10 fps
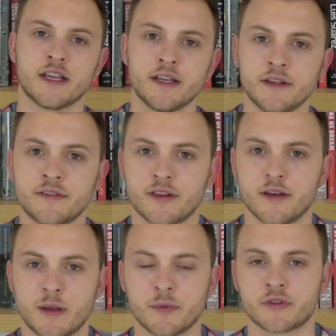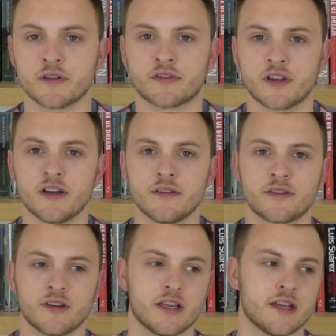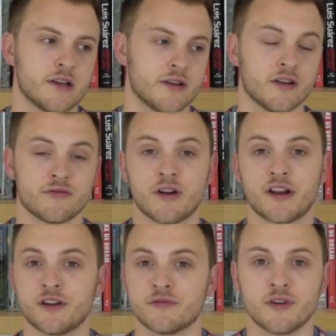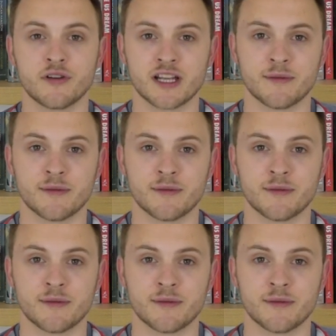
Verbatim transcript: eased people's concerns, uh, you know, rightly or wrongly.